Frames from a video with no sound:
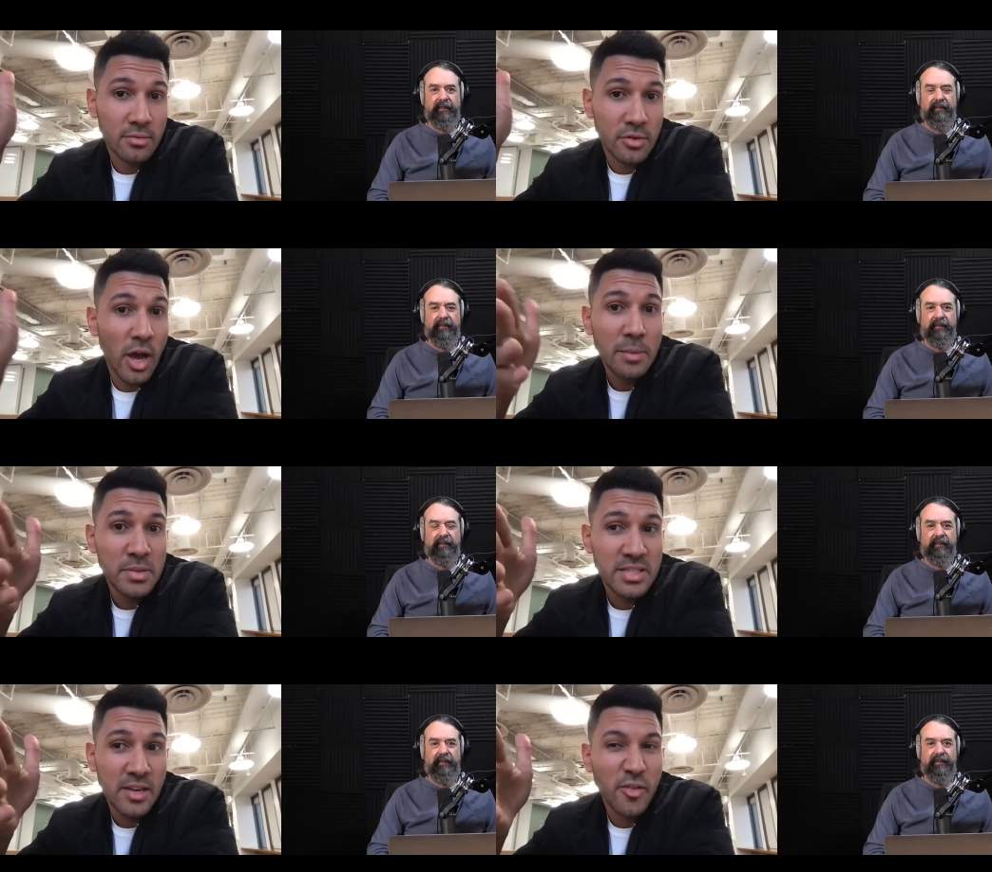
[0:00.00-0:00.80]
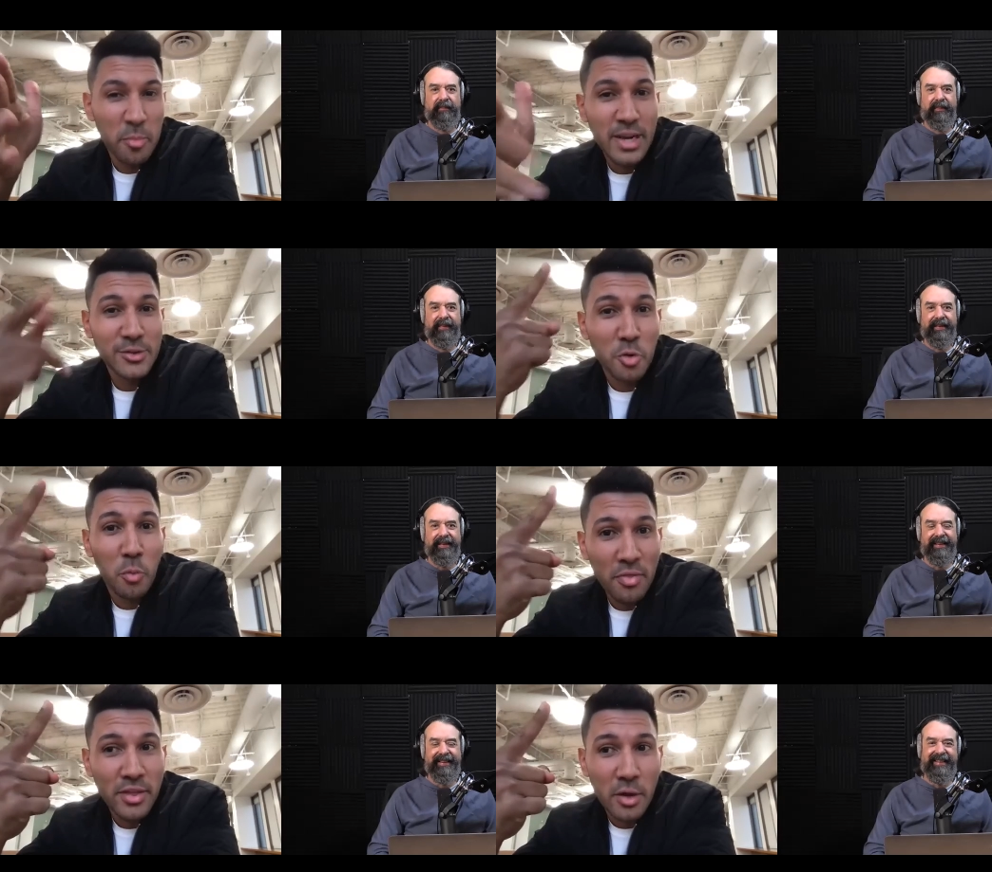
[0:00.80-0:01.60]
Speaker 1: 90% of it, but I took
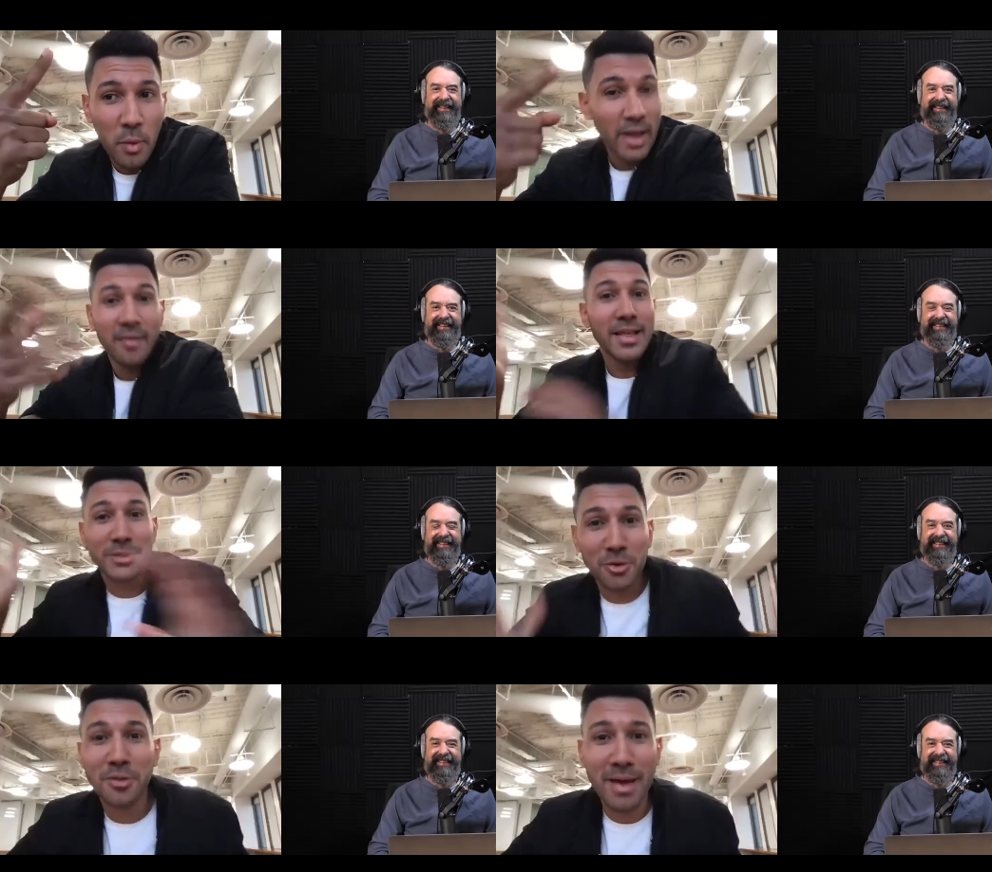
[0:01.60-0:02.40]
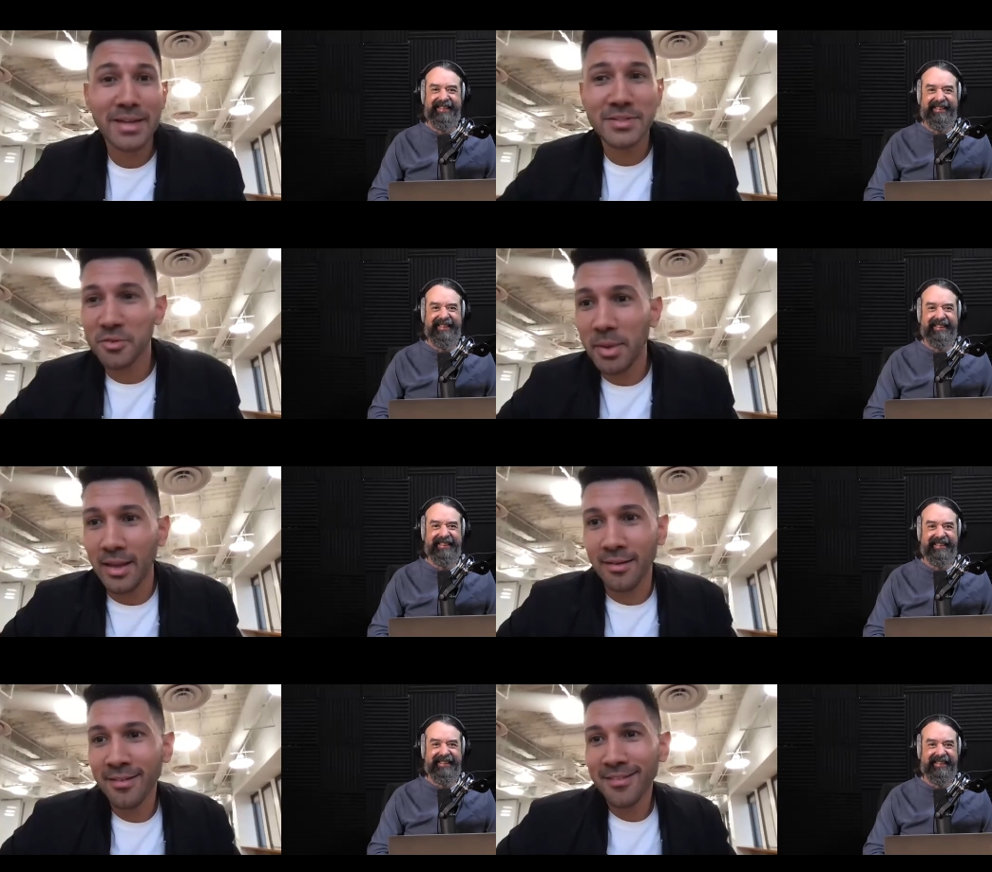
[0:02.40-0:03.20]
one thing away, and that's all that matters for
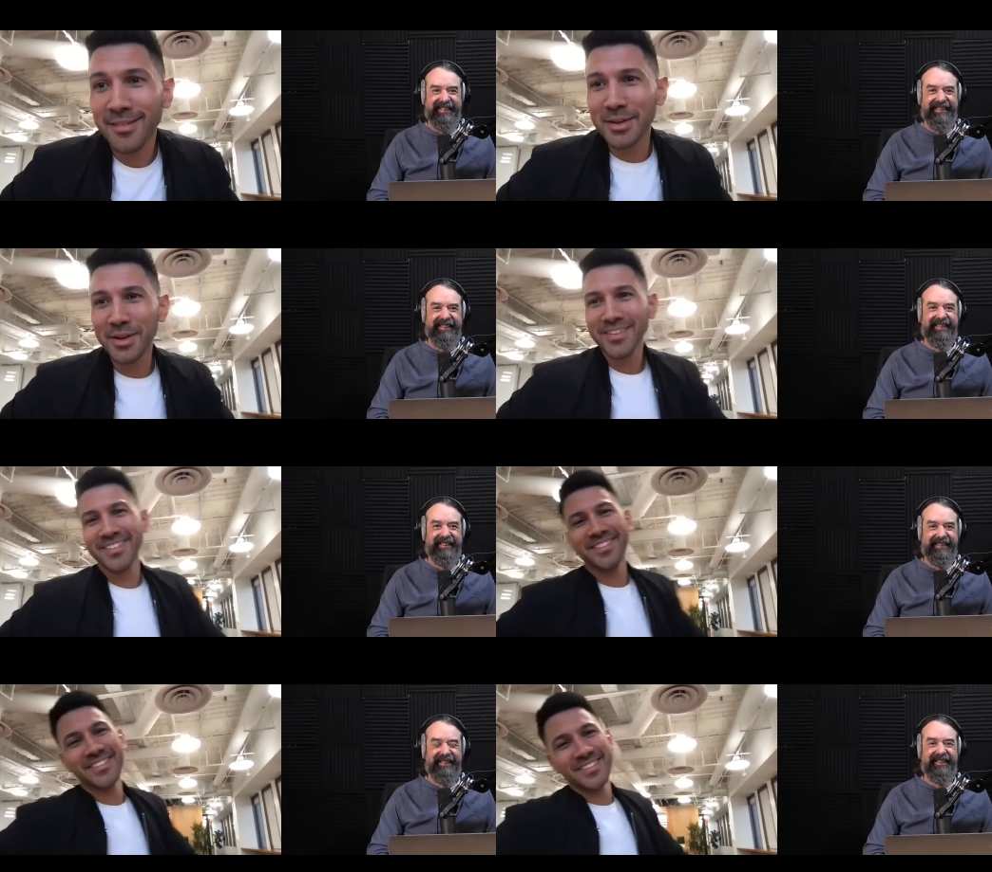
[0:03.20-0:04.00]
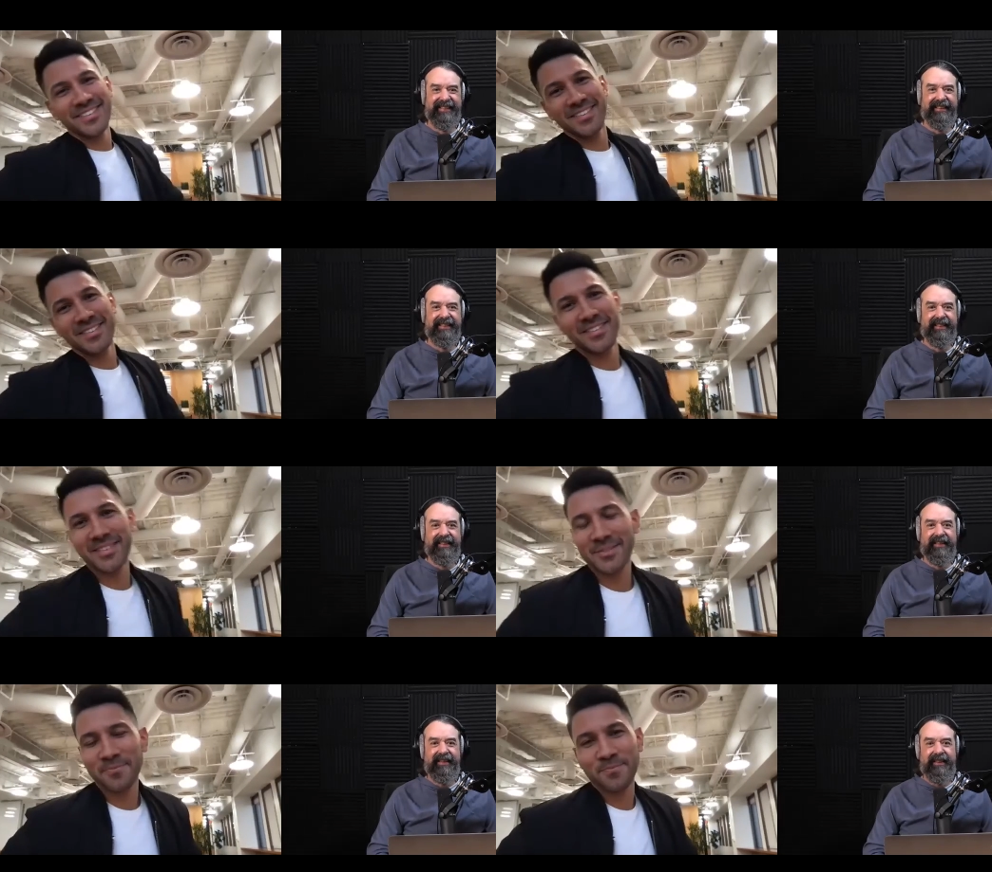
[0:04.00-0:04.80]
me, you know.
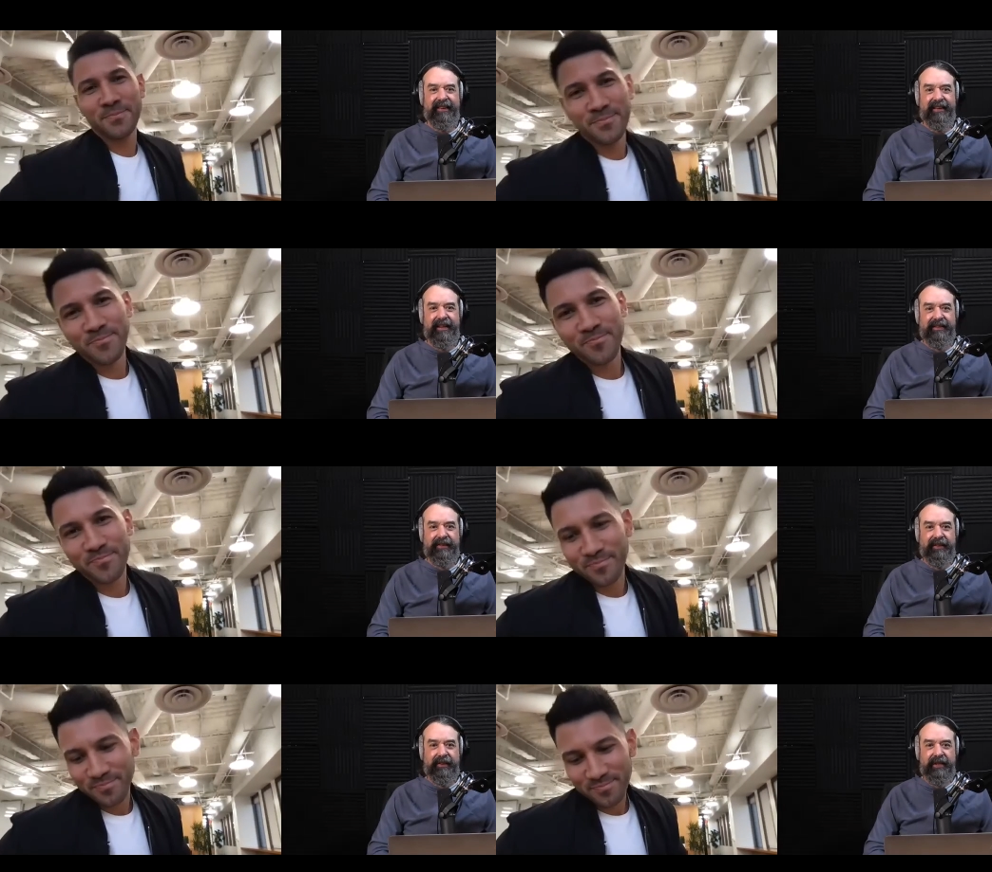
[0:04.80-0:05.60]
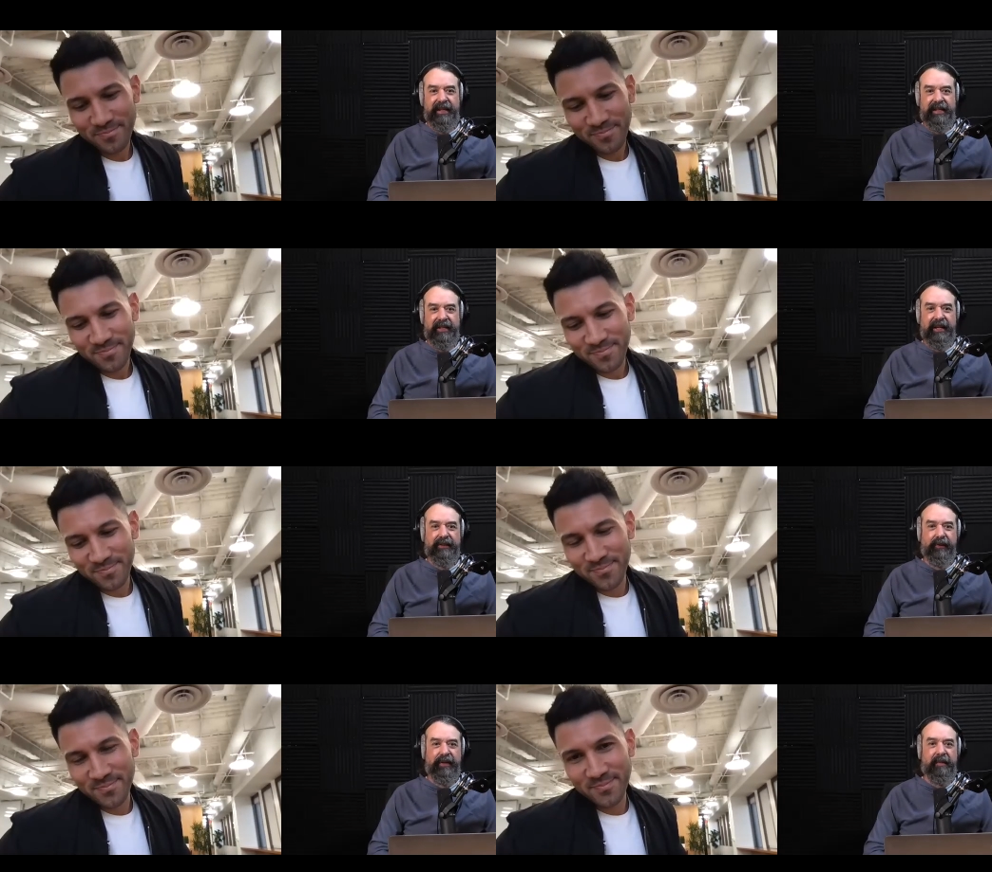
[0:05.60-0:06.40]
Speaker 2: Yes, JJ,
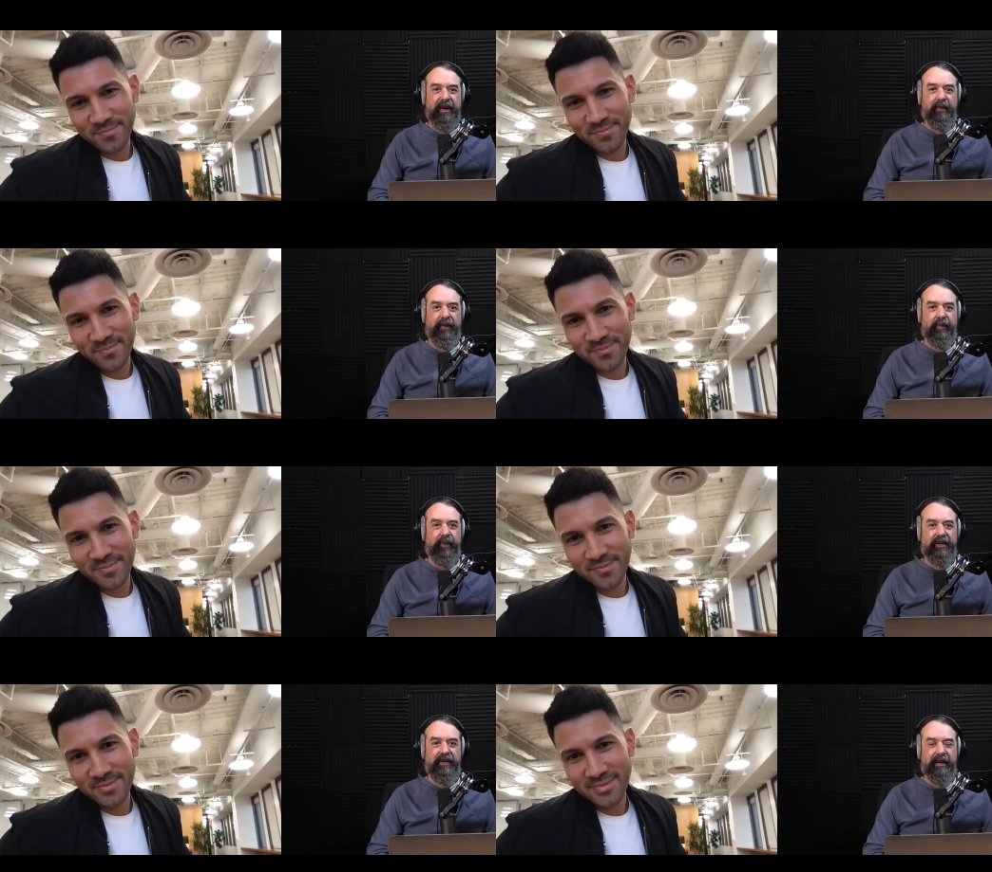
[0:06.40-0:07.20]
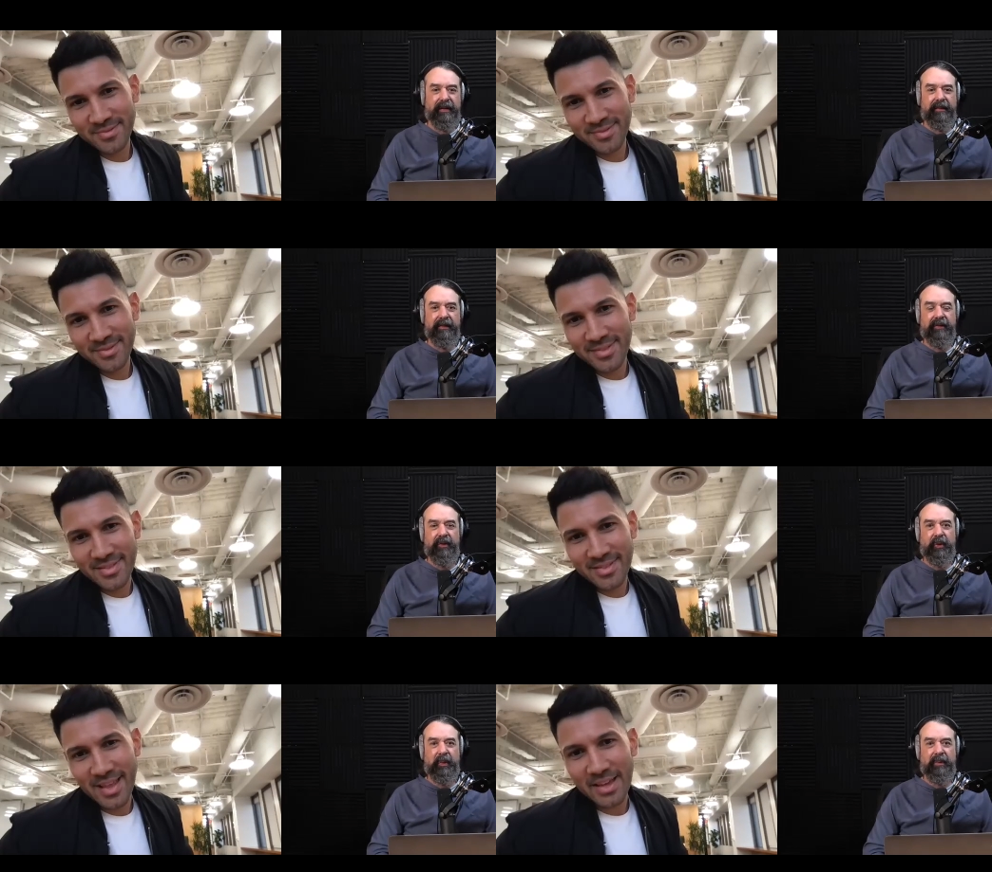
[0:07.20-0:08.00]
thanks for your time today. Really appreciate it.
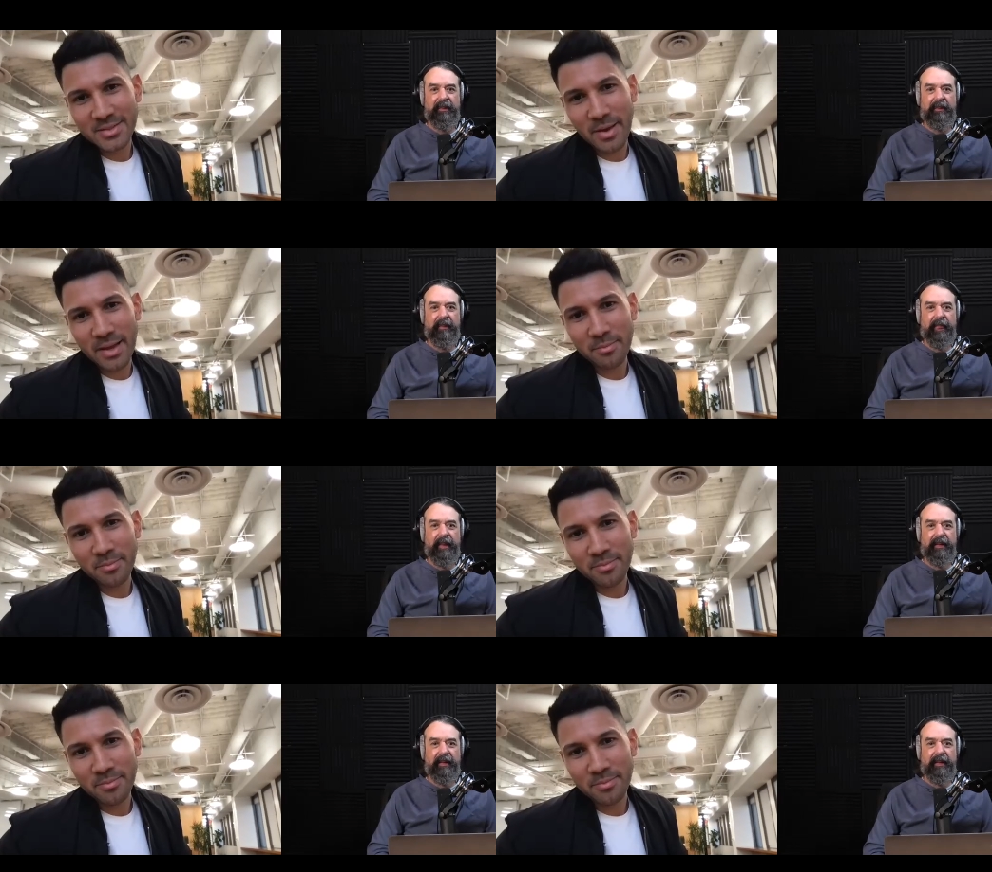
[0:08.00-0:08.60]
Thanks, man.